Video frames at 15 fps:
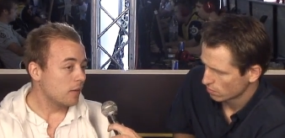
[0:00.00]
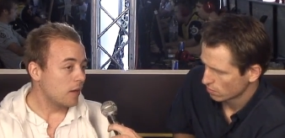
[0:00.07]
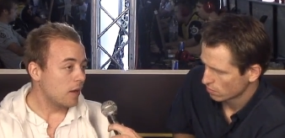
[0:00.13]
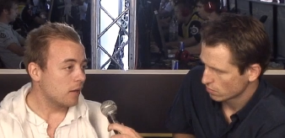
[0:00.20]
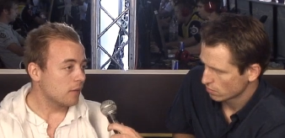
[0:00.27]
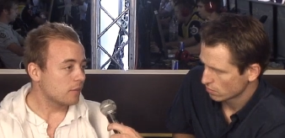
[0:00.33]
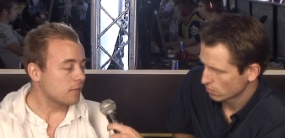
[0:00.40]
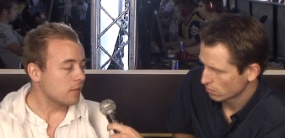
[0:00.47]

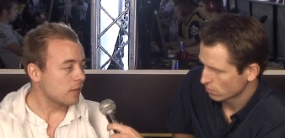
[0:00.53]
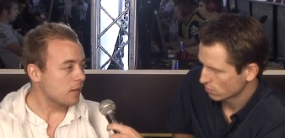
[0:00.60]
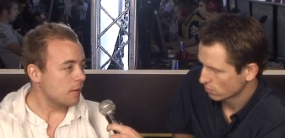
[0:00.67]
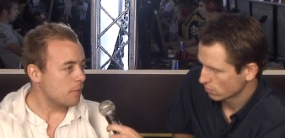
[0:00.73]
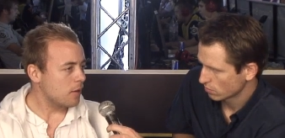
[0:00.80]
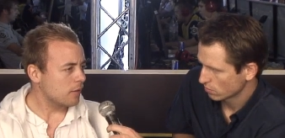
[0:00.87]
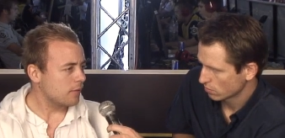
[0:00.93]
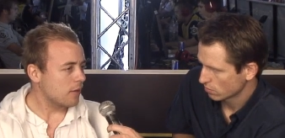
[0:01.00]
Speaker 1: It's not that
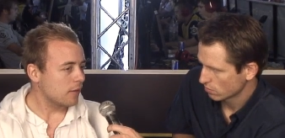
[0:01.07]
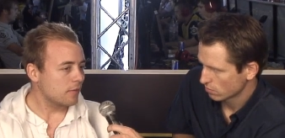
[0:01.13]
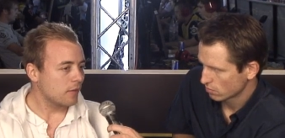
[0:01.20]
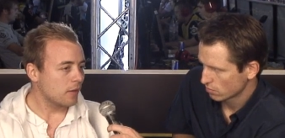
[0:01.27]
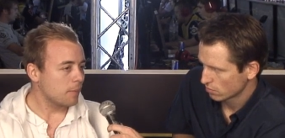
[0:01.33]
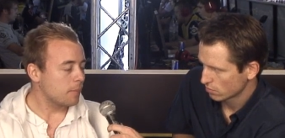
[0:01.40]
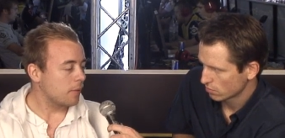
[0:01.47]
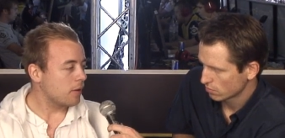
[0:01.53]
much
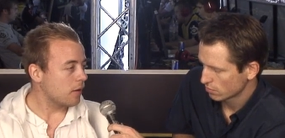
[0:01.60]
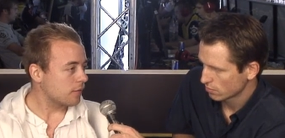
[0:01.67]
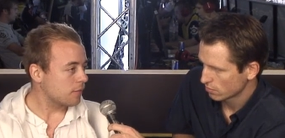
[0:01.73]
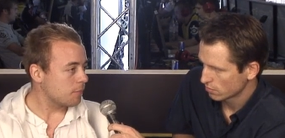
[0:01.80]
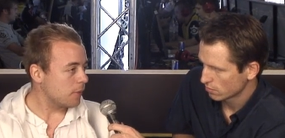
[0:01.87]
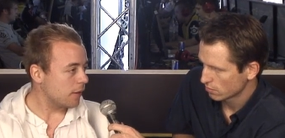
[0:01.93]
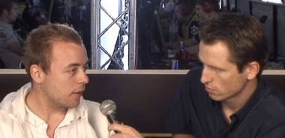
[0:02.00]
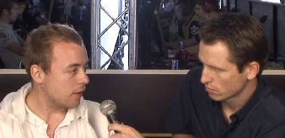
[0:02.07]
actually
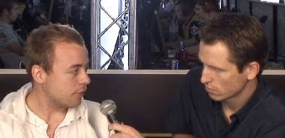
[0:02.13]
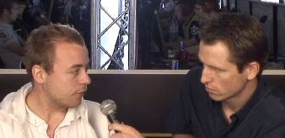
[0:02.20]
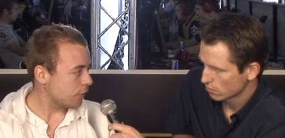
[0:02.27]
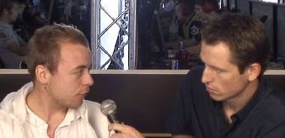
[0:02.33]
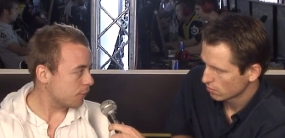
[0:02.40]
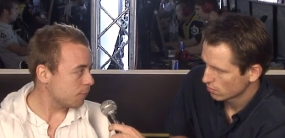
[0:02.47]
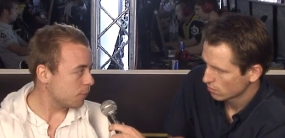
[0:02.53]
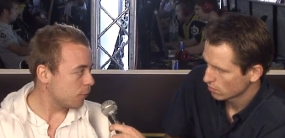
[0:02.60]
because Minute has
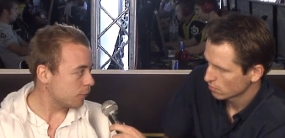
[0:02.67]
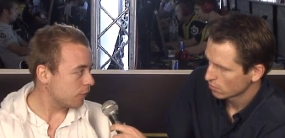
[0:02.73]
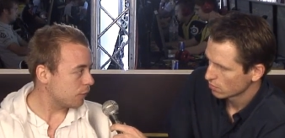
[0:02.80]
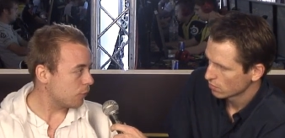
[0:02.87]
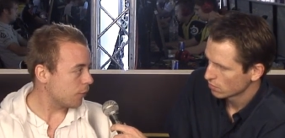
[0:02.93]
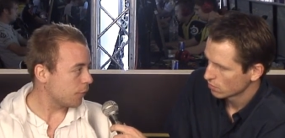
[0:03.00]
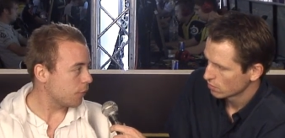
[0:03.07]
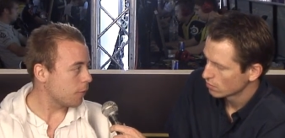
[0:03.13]
just moved
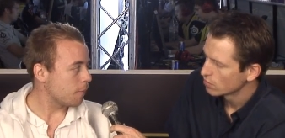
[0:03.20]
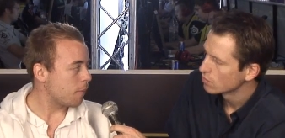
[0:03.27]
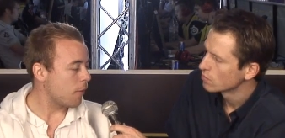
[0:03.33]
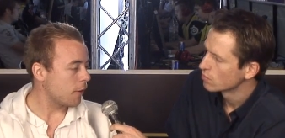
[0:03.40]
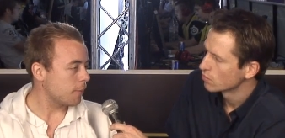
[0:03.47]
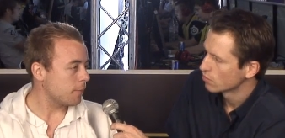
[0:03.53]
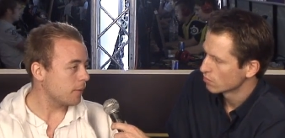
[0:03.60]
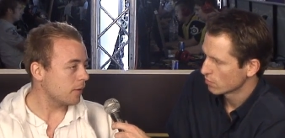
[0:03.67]
into a new
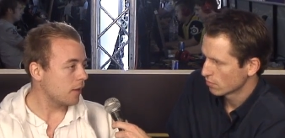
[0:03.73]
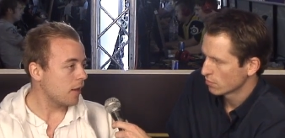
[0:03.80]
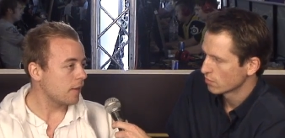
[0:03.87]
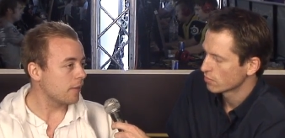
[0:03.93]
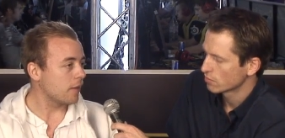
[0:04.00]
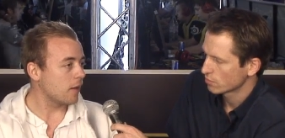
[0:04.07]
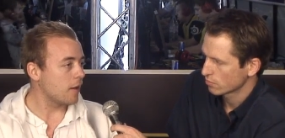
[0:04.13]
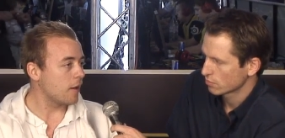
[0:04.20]
apartment
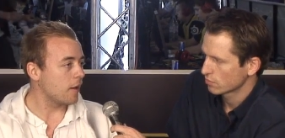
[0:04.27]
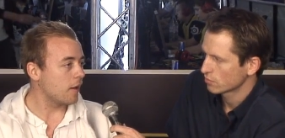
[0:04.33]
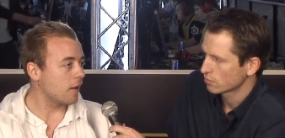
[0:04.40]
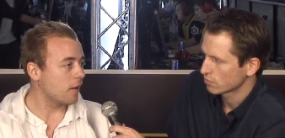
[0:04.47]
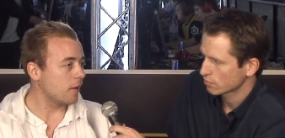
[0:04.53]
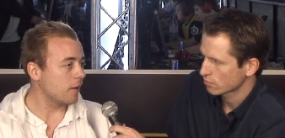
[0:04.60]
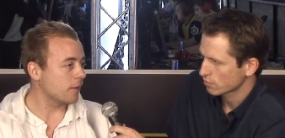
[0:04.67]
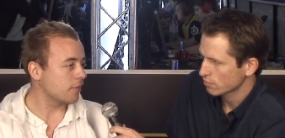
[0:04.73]
and
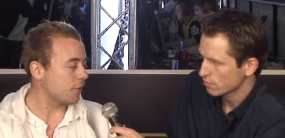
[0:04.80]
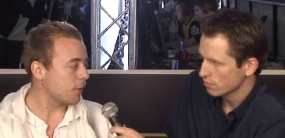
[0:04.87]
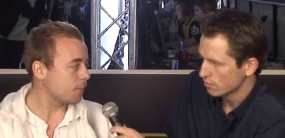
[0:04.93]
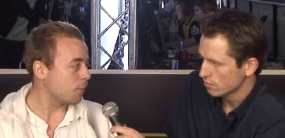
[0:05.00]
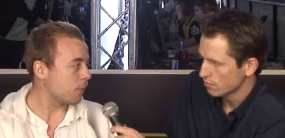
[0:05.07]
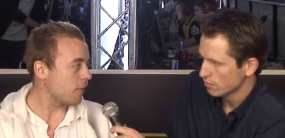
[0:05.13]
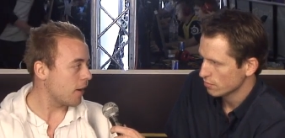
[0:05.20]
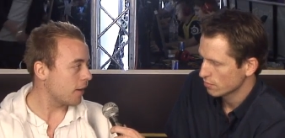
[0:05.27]
the internet
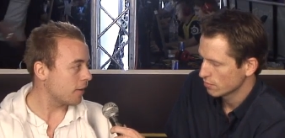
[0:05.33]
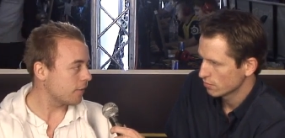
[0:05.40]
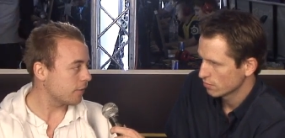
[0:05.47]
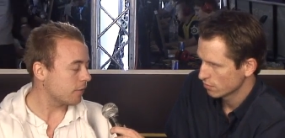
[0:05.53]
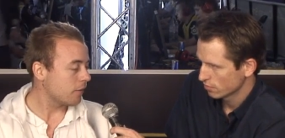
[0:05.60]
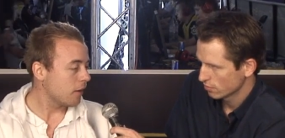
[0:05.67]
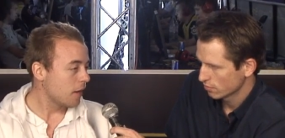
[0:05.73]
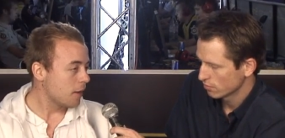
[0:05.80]
provider
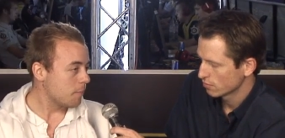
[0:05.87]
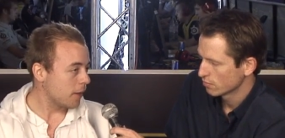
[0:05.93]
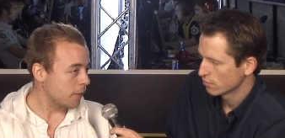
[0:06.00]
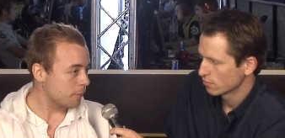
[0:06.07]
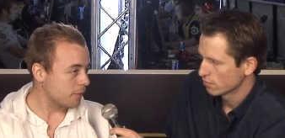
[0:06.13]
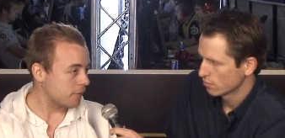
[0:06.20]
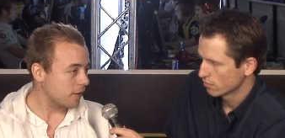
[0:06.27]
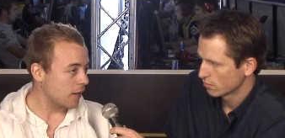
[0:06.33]
made a
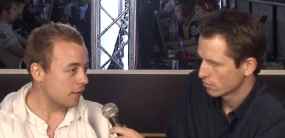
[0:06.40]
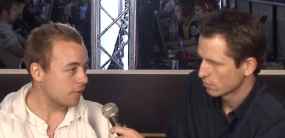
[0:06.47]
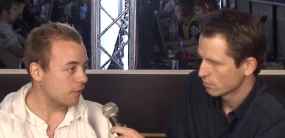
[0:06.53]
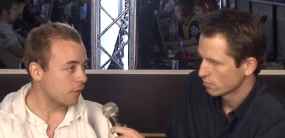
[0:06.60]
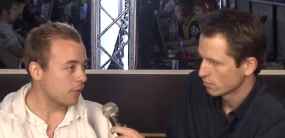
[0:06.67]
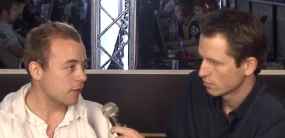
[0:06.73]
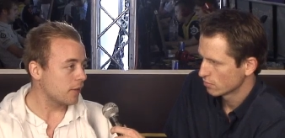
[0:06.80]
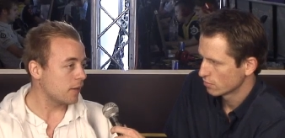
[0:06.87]
mistake
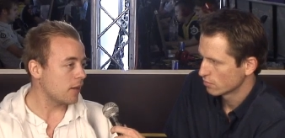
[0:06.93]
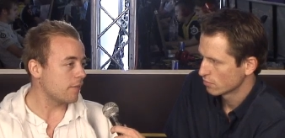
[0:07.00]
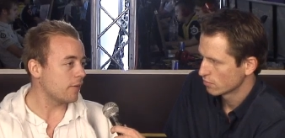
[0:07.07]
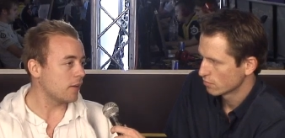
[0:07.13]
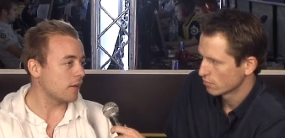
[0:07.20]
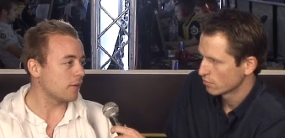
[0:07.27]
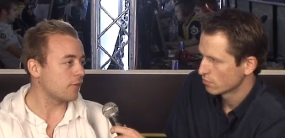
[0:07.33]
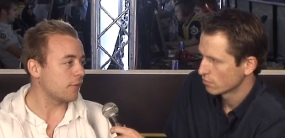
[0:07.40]
so he didn't have
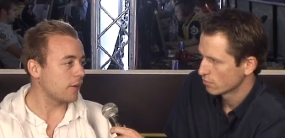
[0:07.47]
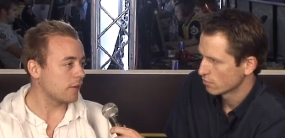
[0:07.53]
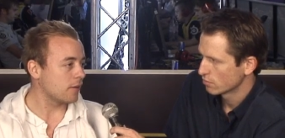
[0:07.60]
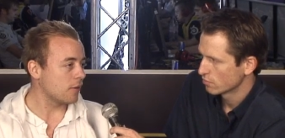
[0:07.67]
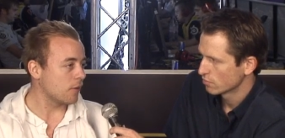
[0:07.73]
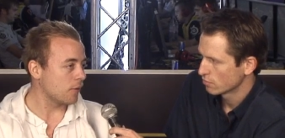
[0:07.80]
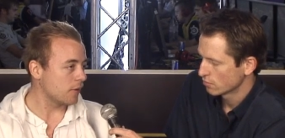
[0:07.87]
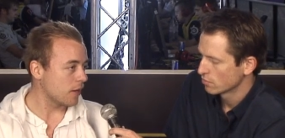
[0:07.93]
any internet,
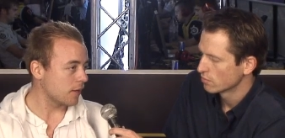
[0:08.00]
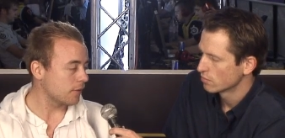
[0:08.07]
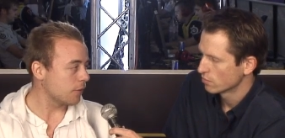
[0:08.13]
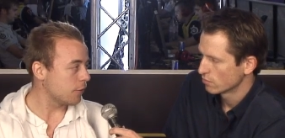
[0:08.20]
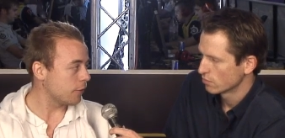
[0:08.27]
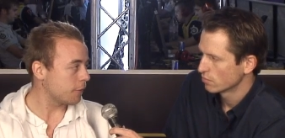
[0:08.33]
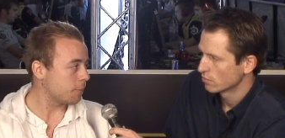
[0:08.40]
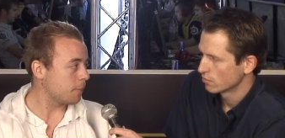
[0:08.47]
he only had
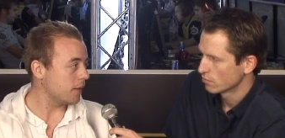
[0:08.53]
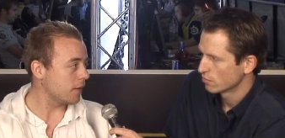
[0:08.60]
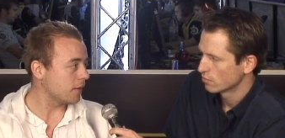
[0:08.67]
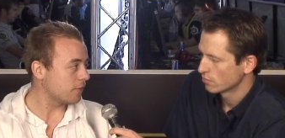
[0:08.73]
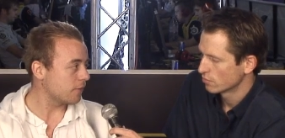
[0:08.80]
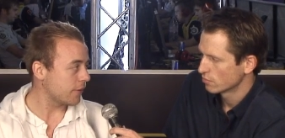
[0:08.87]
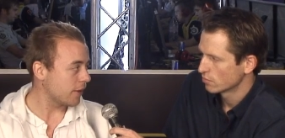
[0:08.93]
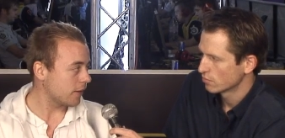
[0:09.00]
USB
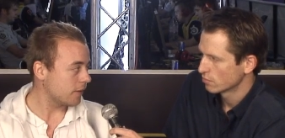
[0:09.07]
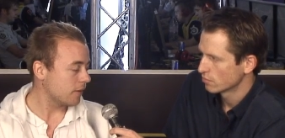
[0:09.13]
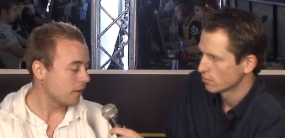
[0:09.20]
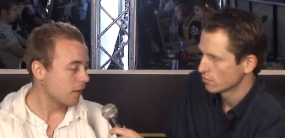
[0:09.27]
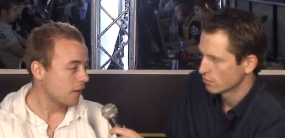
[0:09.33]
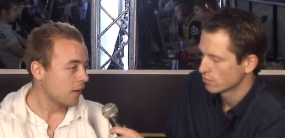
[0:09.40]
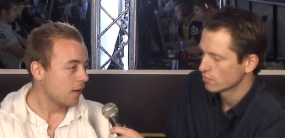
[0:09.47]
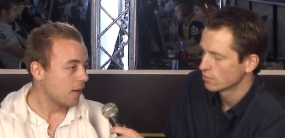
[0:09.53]
internet
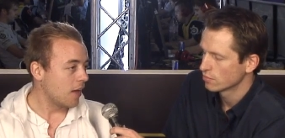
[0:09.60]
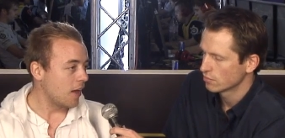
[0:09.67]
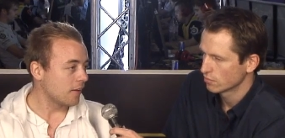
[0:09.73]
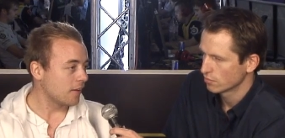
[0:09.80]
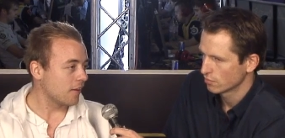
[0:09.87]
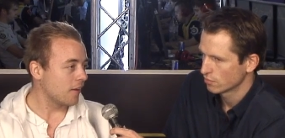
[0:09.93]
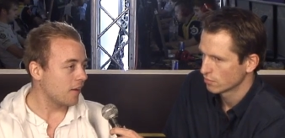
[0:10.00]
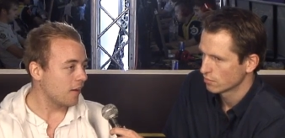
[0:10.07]

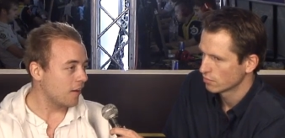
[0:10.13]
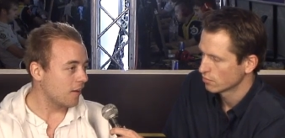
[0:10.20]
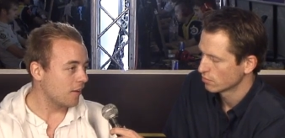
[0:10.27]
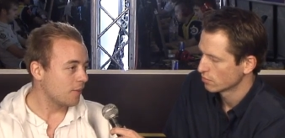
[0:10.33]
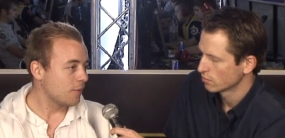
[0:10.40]
and uh,